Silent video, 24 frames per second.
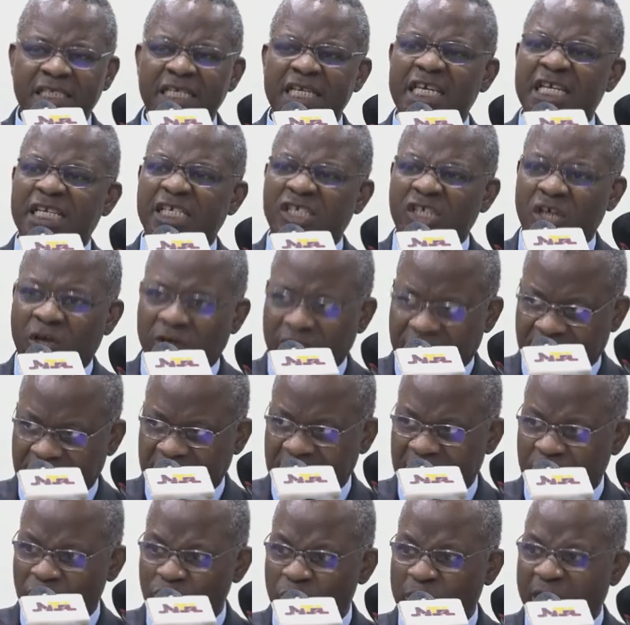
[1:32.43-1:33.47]

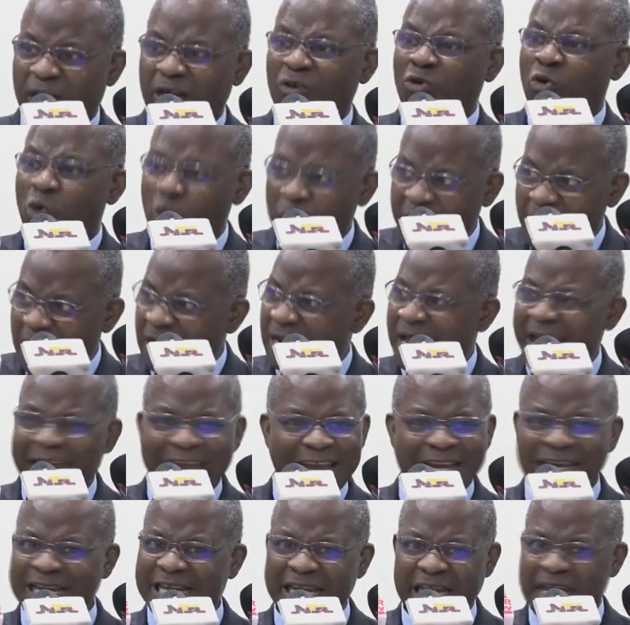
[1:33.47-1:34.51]
idiocy will ruin
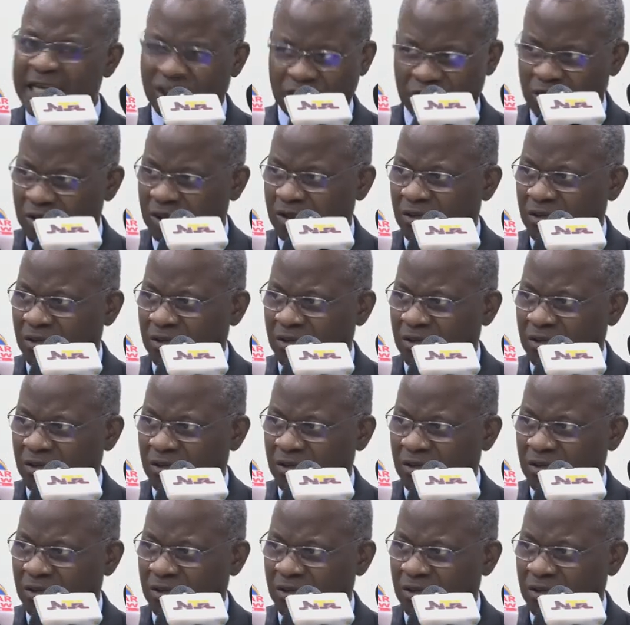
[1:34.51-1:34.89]
any nation,